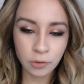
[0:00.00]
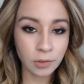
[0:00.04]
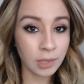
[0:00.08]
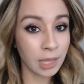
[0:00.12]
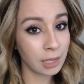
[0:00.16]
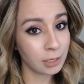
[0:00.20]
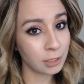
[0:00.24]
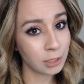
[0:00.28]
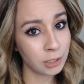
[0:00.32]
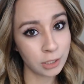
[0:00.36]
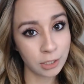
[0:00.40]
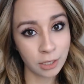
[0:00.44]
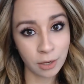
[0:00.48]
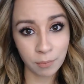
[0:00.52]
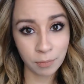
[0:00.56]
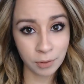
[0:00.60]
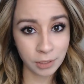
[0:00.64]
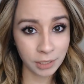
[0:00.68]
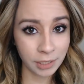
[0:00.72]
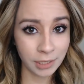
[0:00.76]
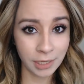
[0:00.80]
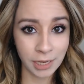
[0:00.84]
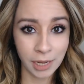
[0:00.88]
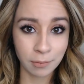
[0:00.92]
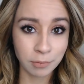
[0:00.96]
that's
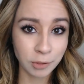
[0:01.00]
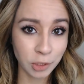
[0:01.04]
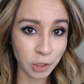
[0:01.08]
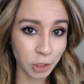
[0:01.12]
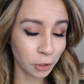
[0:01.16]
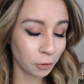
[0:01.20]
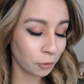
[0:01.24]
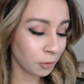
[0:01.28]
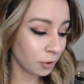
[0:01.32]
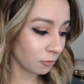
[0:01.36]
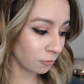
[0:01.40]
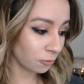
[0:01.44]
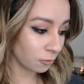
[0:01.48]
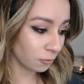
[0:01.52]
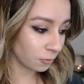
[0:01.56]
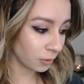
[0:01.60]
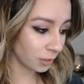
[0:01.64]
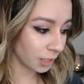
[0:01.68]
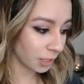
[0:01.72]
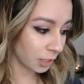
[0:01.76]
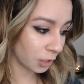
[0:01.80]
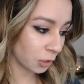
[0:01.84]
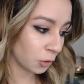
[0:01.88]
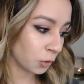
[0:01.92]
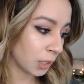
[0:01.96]
completely up to you if you feel
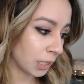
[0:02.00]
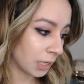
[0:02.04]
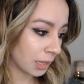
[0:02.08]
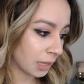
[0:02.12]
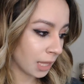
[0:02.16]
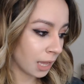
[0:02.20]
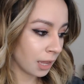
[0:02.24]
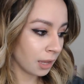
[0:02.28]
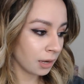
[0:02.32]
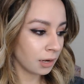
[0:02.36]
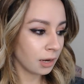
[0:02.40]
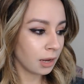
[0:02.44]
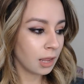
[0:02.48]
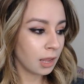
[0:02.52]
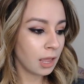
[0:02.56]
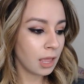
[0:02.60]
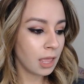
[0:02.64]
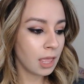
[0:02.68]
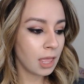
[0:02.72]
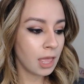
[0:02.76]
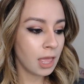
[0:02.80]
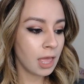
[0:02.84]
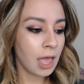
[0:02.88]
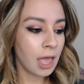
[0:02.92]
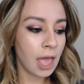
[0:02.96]
like you need that.
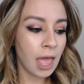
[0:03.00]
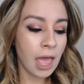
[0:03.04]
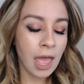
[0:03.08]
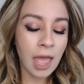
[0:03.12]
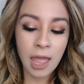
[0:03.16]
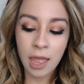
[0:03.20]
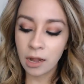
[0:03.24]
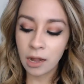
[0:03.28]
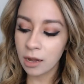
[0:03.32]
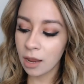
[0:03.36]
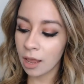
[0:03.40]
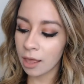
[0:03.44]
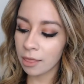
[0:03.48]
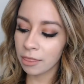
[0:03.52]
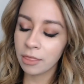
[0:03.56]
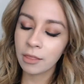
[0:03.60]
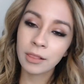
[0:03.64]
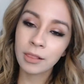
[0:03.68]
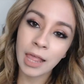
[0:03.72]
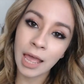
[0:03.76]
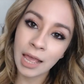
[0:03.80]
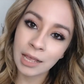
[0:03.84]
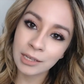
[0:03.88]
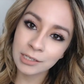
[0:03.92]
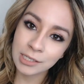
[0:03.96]
And the
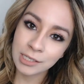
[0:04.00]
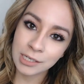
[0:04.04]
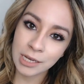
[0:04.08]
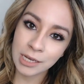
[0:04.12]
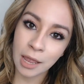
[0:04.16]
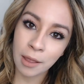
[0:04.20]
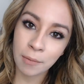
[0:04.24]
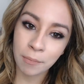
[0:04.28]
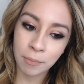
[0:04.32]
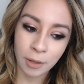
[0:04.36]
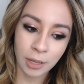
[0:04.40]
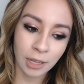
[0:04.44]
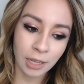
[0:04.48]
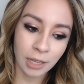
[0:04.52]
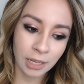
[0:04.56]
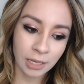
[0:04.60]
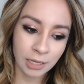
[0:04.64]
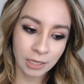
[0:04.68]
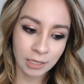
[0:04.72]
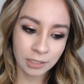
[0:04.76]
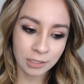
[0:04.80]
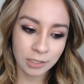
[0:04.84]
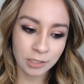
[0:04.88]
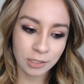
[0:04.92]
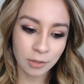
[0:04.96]
last step
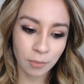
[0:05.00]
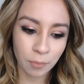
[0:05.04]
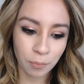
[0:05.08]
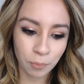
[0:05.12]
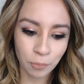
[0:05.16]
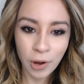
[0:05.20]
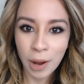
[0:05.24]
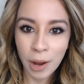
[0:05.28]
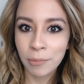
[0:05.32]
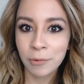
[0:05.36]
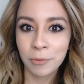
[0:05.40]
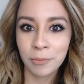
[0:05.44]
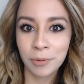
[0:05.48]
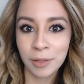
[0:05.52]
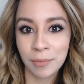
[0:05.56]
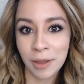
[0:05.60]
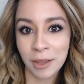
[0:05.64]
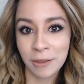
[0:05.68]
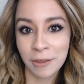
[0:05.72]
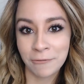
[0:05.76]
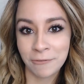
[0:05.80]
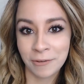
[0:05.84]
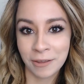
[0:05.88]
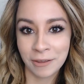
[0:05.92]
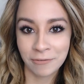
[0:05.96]
is probably my
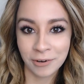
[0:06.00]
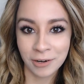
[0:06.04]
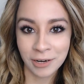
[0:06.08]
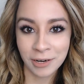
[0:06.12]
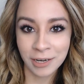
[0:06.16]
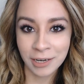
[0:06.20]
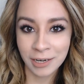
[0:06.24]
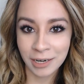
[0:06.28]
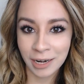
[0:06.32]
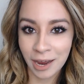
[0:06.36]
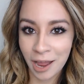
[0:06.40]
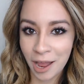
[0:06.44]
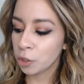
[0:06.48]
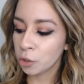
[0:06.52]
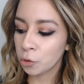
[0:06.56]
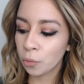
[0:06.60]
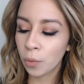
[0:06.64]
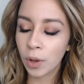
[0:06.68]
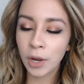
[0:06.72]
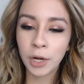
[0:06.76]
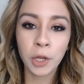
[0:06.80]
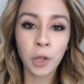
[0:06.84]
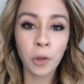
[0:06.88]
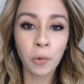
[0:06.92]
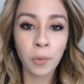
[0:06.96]
favorite. Uh, you
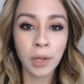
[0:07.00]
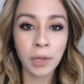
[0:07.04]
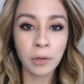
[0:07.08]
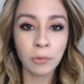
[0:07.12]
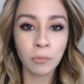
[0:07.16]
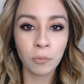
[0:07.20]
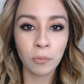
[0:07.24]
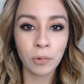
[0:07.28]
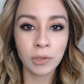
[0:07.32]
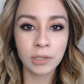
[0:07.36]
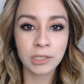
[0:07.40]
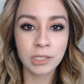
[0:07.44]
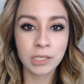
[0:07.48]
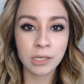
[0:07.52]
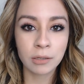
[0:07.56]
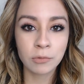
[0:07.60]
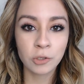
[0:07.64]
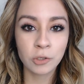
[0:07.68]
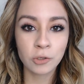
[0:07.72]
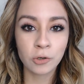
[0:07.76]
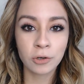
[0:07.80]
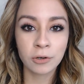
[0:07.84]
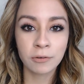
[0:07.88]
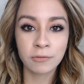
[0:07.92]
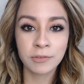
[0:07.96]
wanna go in with some
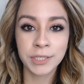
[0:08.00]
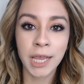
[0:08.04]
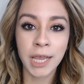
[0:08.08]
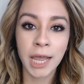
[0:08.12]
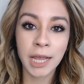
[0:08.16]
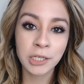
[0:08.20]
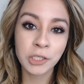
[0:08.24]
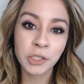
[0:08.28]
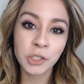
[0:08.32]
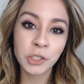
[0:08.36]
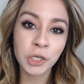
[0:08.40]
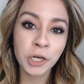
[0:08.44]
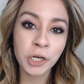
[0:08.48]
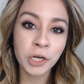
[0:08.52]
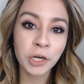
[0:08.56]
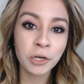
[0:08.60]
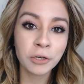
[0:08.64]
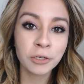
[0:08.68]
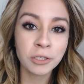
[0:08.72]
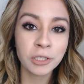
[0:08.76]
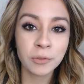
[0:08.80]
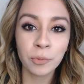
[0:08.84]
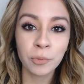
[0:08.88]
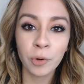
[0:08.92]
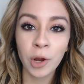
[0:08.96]
sort of
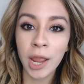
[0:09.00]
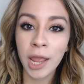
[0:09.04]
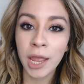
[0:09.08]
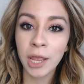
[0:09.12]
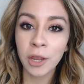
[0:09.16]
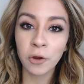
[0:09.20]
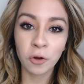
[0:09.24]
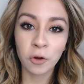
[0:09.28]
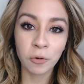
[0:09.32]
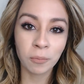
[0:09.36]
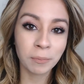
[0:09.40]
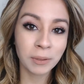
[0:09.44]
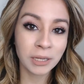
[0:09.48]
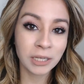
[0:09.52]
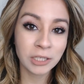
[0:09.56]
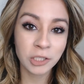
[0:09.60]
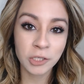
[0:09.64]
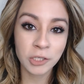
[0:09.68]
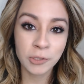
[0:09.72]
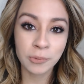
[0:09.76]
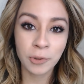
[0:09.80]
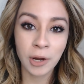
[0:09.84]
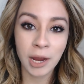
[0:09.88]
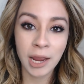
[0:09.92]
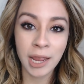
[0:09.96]
texture spray or beach
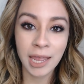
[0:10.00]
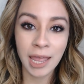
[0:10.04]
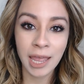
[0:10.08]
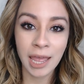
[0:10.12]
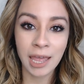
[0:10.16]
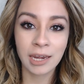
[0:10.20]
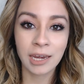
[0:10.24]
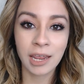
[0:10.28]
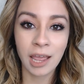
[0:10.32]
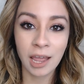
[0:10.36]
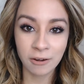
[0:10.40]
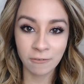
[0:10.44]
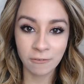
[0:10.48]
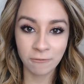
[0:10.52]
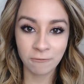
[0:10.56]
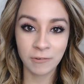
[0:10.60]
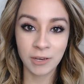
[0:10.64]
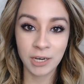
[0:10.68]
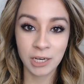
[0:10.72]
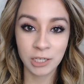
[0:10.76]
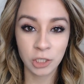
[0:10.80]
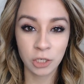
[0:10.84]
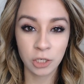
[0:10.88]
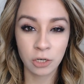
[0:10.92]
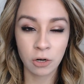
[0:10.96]
spray and kind of
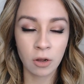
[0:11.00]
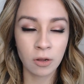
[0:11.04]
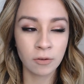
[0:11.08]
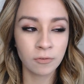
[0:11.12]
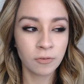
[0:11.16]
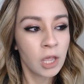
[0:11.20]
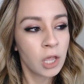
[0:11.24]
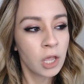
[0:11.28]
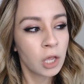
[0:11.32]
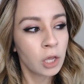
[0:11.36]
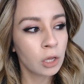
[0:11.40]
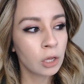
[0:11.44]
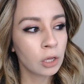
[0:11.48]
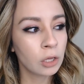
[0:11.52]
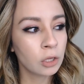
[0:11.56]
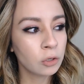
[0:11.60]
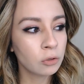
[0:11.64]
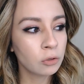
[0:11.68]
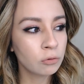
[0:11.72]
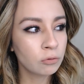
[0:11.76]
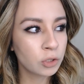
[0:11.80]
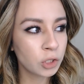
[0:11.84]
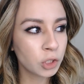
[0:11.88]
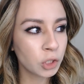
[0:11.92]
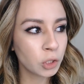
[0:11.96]
finish it off.
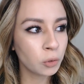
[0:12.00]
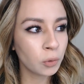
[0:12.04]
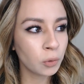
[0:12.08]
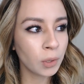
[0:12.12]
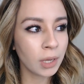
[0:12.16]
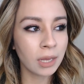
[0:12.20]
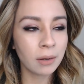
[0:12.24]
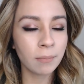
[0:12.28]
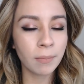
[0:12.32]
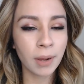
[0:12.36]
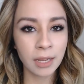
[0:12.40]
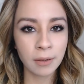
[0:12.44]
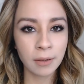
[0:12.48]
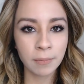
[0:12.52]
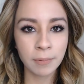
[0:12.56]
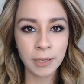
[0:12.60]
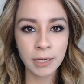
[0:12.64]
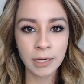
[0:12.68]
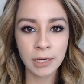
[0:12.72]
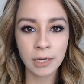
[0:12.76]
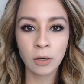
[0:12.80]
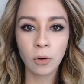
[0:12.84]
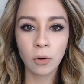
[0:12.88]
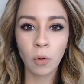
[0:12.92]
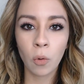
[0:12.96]
You do, in my
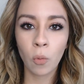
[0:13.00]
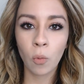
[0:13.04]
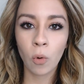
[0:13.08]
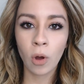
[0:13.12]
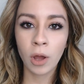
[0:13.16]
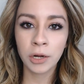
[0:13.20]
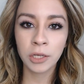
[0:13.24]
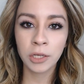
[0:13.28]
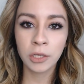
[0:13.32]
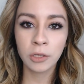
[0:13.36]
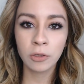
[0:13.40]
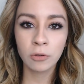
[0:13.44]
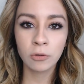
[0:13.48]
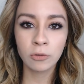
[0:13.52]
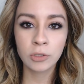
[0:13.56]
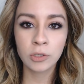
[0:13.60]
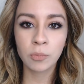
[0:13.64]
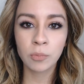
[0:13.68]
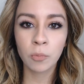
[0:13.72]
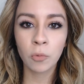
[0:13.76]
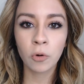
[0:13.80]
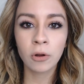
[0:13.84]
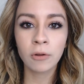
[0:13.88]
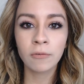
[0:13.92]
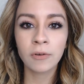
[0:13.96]
opinion, wanna use
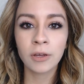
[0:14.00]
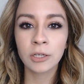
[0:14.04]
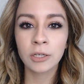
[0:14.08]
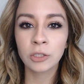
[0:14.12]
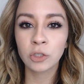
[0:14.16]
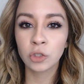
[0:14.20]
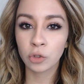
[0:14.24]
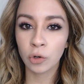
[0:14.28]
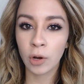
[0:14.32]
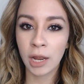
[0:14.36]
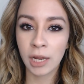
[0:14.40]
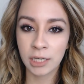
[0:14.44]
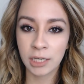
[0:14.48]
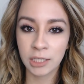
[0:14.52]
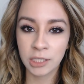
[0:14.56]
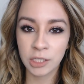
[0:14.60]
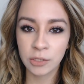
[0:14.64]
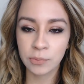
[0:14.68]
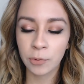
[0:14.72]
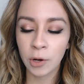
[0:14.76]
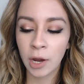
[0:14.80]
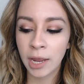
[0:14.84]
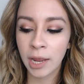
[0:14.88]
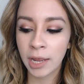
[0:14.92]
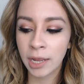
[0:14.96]
more of a dry
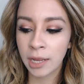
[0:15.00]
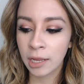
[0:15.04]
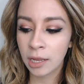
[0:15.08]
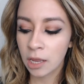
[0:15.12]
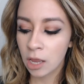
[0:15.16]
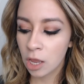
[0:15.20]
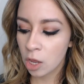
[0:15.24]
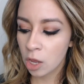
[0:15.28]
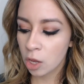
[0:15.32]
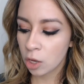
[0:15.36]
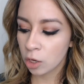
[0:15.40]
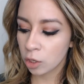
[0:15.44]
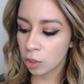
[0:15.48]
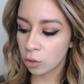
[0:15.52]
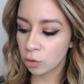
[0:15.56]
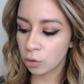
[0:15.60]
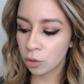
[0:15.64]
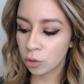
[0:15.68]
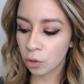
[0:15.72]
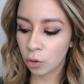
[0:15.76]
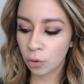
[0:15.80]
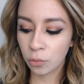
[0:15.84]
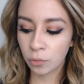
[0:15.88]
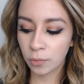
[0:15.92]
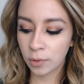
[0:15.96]
spray. You
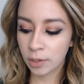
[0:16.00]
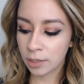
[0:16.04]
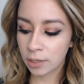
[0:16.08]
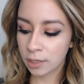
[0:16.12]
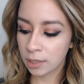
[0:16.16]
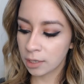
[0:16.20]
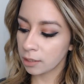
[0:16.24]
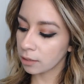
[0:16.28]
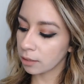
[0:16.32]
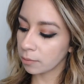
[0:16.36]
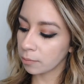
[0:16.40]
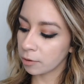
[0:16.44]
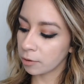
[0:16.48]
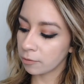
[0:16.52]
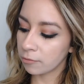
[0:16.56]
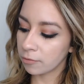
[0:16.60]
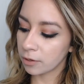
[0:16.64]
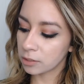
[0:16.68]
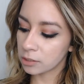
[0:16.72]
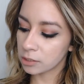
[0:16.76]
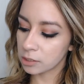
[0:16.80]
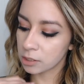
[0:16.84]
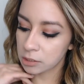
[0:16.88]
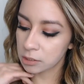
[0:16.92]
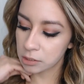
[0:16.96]
don't really, let me
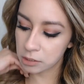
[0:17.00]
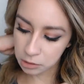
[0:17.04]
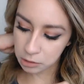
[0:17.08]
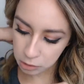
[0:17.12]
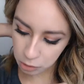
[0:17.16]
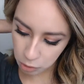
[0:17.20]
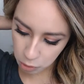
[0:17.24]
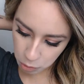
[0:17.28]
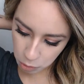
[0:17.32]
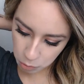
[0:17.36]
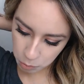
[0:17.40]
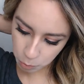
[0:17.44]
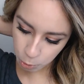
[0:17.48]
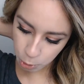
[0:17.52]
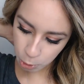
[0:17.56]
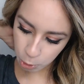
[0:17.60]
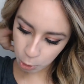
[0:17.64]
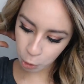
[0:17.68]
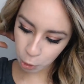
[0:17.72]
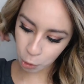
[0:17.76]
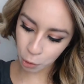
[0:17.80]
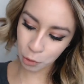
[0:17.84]
fix this